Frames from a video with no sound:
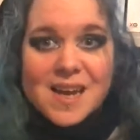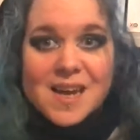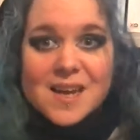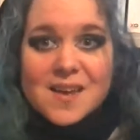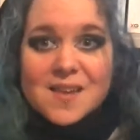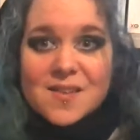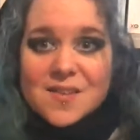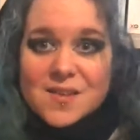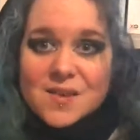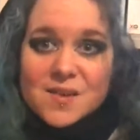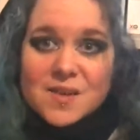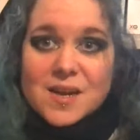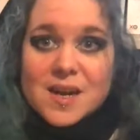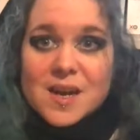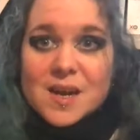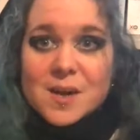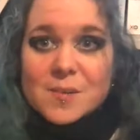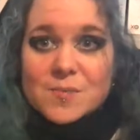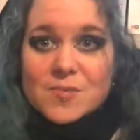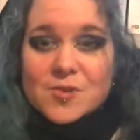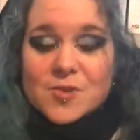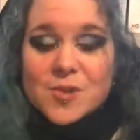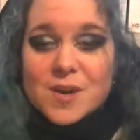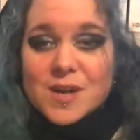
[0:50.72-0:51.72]
so now
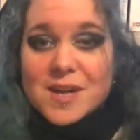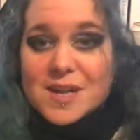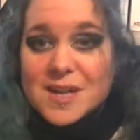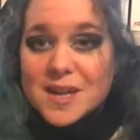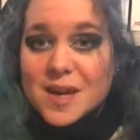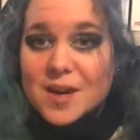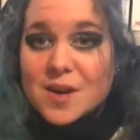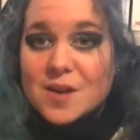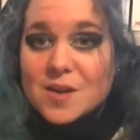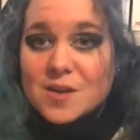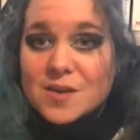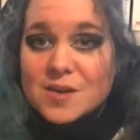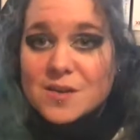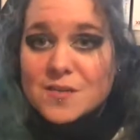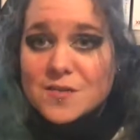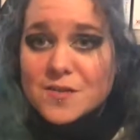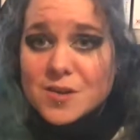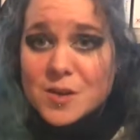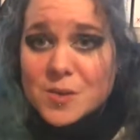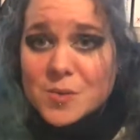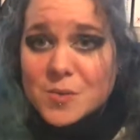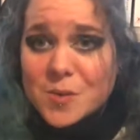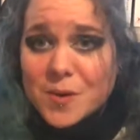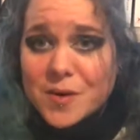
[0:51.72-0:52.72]
I'm trying to get hold of
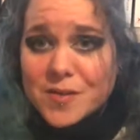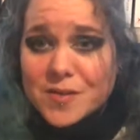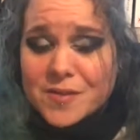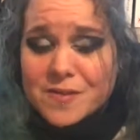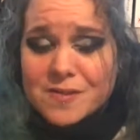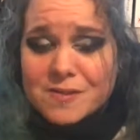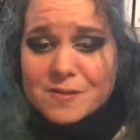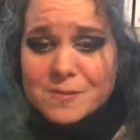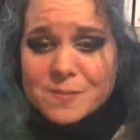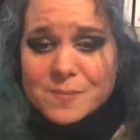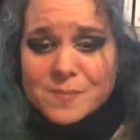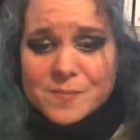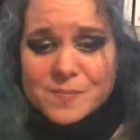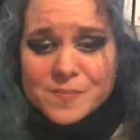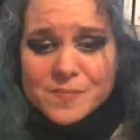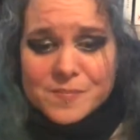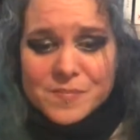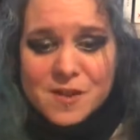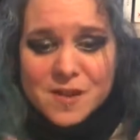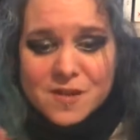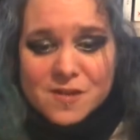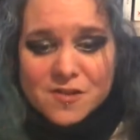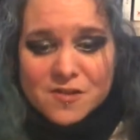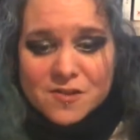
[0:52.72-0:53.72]
new ones.
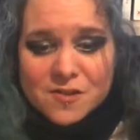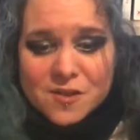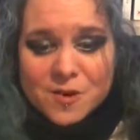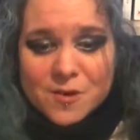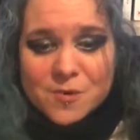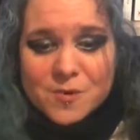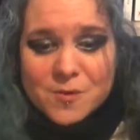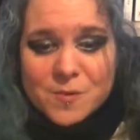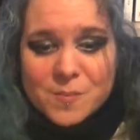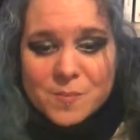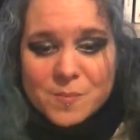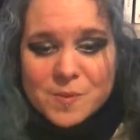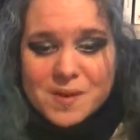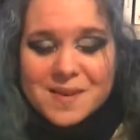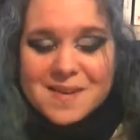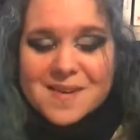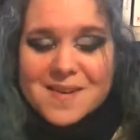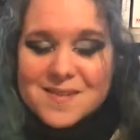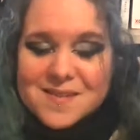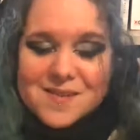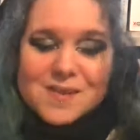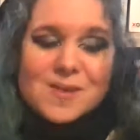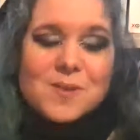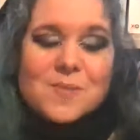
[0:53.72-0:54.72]
So,
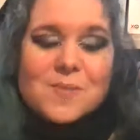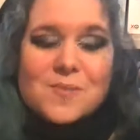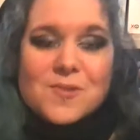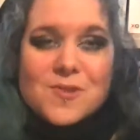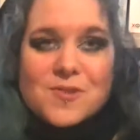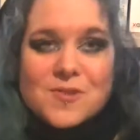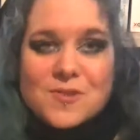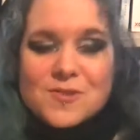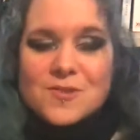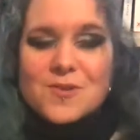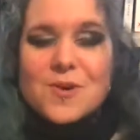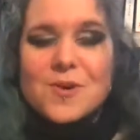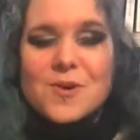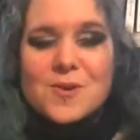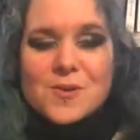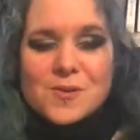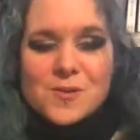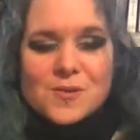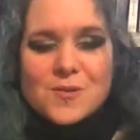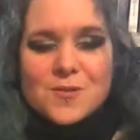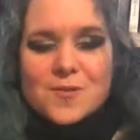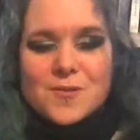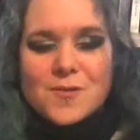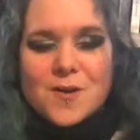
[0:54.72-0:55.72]
because I am
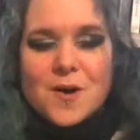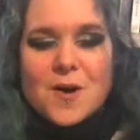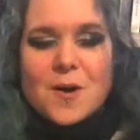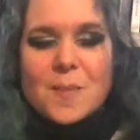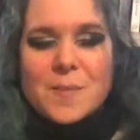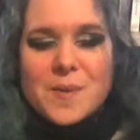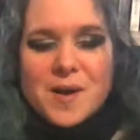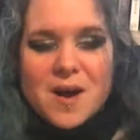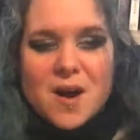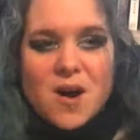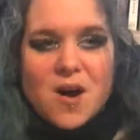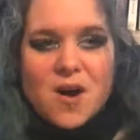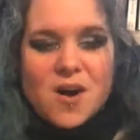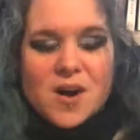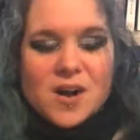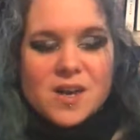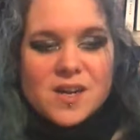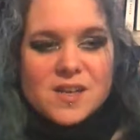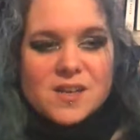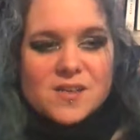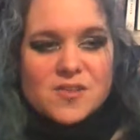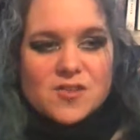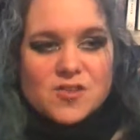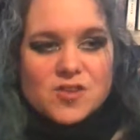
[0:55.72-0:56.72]
so far
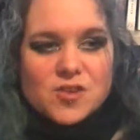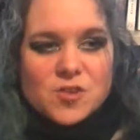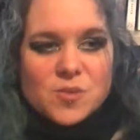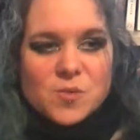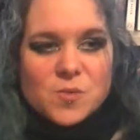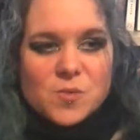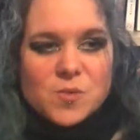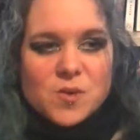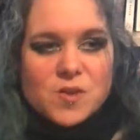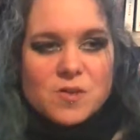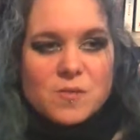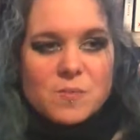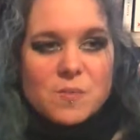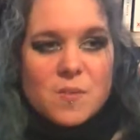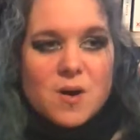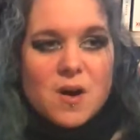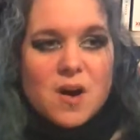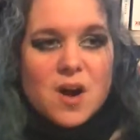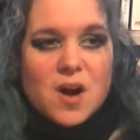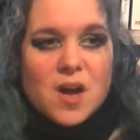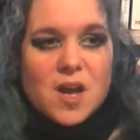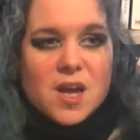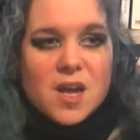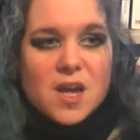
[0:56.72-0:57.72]
behind with
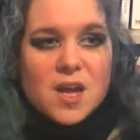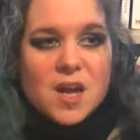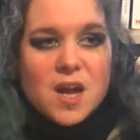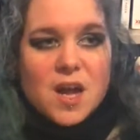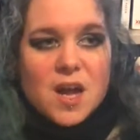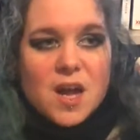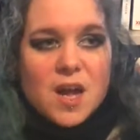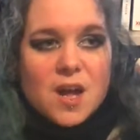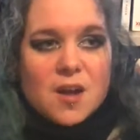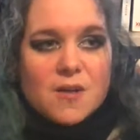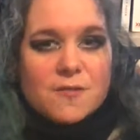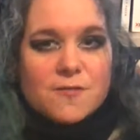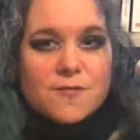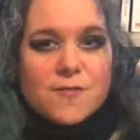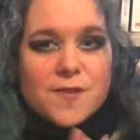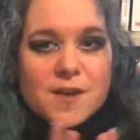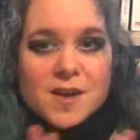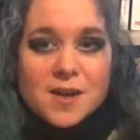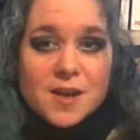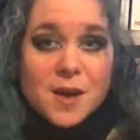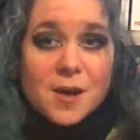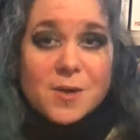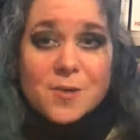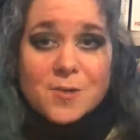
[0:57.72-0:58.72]
my
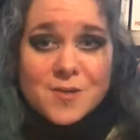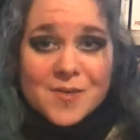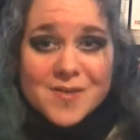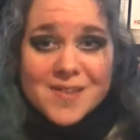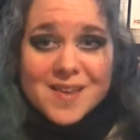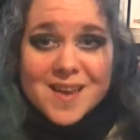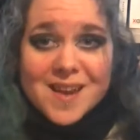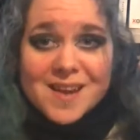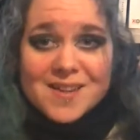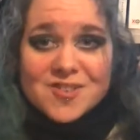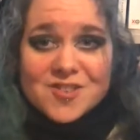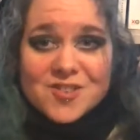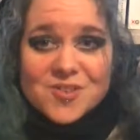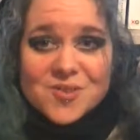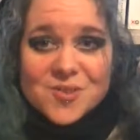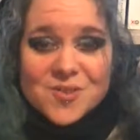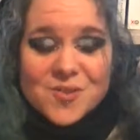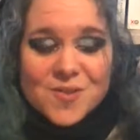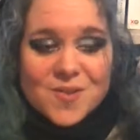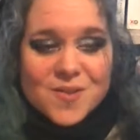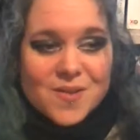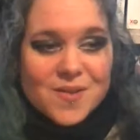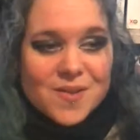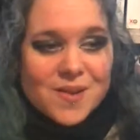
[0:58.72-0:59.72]
video
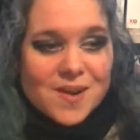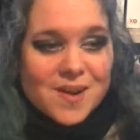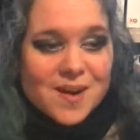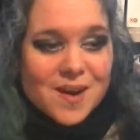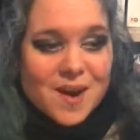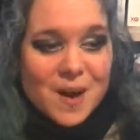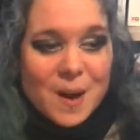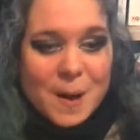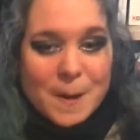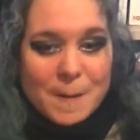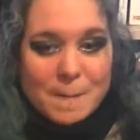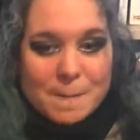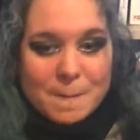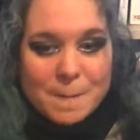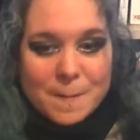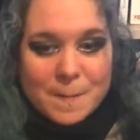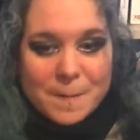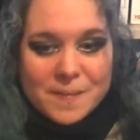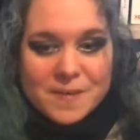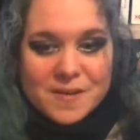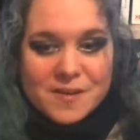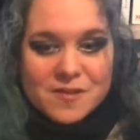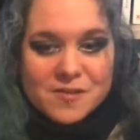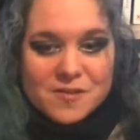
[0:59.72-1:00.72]
schedule,
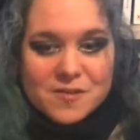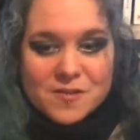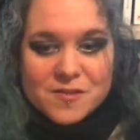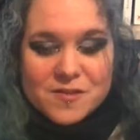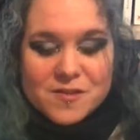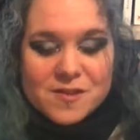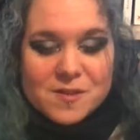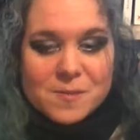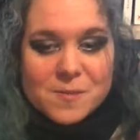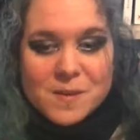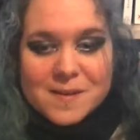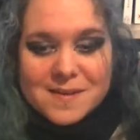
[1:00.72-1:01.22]
because obviously my